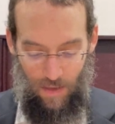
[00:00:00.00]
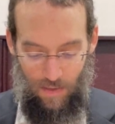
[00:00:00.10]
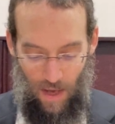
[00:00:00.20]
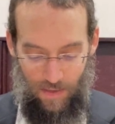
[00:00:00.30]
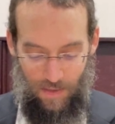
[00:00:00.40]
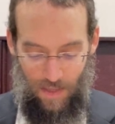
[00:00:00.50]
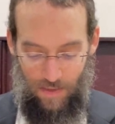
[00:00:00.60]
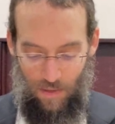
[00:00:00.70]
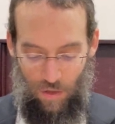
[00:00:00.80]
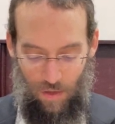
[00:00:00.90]
So as it says
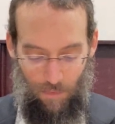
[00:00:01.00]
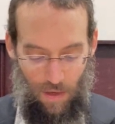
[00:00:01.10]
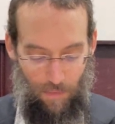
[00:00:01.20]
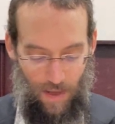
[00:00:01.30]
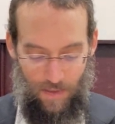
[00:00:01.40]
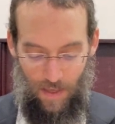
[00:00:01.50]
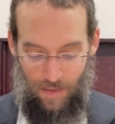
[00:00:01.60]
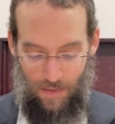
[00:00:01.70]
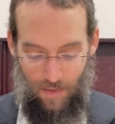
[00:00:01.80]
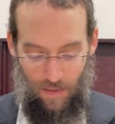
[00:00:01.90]
in the Shitah
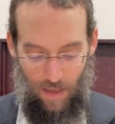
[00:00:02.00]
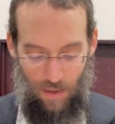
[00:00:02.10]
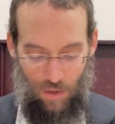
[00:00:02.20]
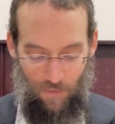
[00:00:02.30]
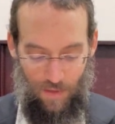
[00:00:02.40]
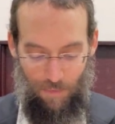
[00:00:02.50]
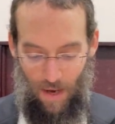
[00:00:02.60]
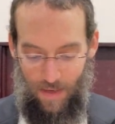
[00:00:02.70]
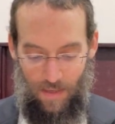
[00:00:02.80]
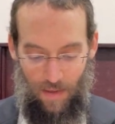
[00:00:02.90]
Mekubetzes, the chiddush of this
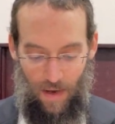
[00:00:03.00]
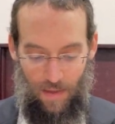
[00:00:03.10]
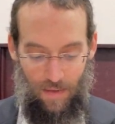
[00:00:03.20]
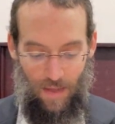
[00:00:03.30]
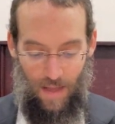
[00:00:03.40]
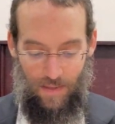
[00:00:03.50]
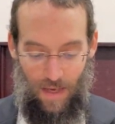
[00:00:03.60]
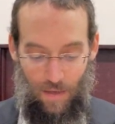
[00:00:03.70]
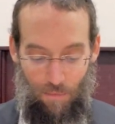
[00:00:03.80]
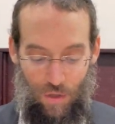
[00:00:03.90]
brayse that I did not
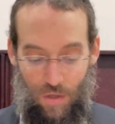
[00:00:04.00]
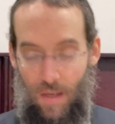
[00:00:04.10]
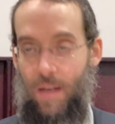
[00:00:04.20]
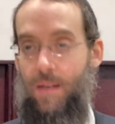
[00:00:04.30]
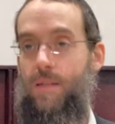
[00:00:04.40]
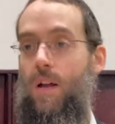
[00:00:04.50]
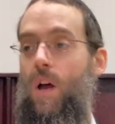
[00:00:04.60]
say in the Mishnah is